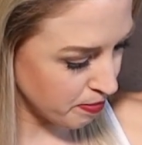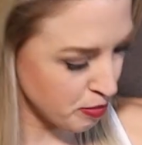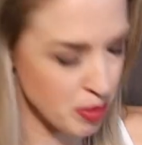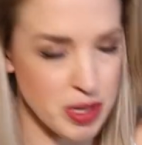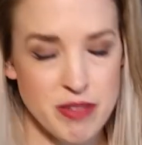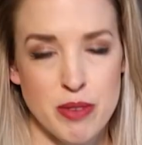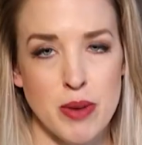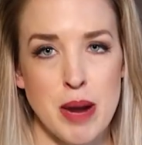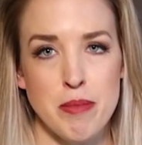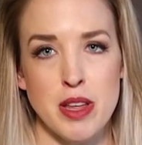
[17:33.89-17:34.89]
maybe even
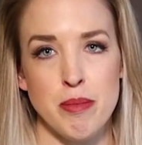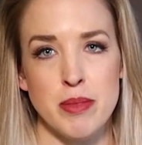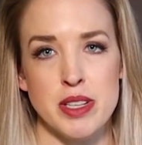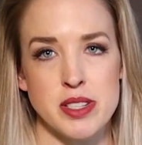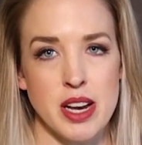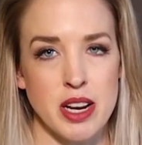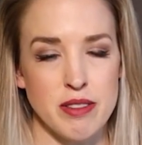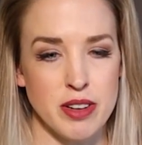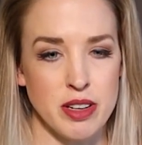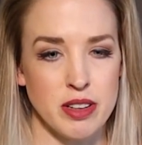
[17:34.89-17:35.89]
wrap them inside
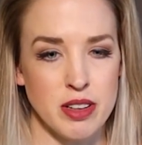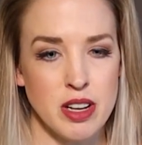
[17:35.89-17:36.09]
of a